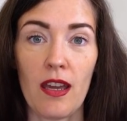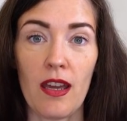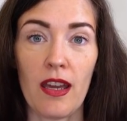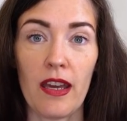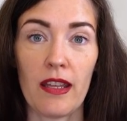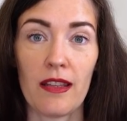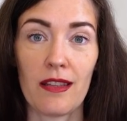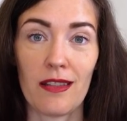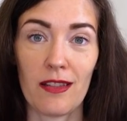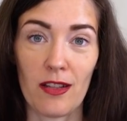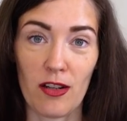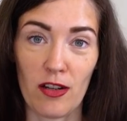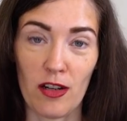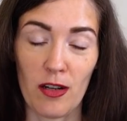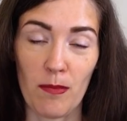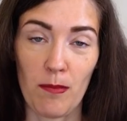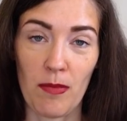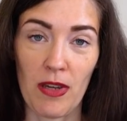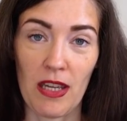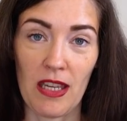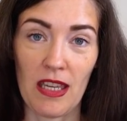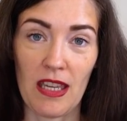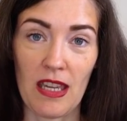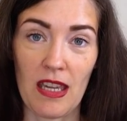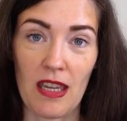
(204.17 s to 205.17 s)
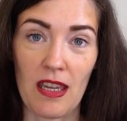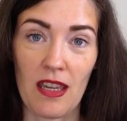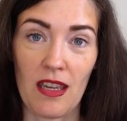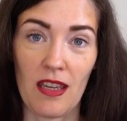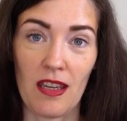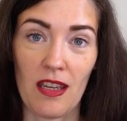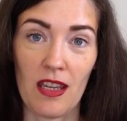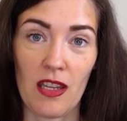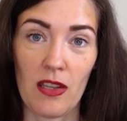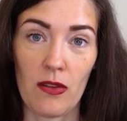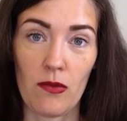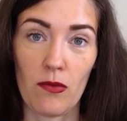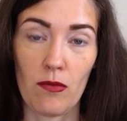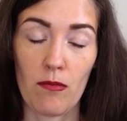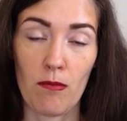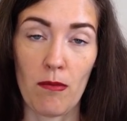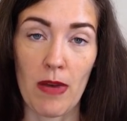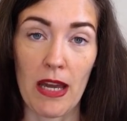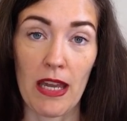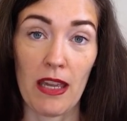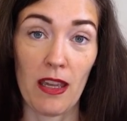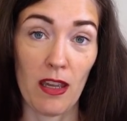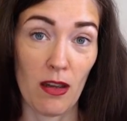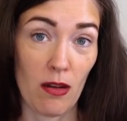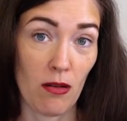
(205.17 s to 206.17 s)
and start paying into
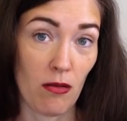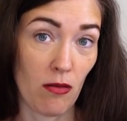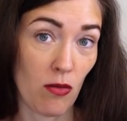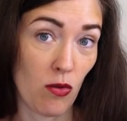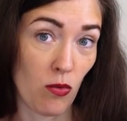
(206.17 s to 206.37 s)
my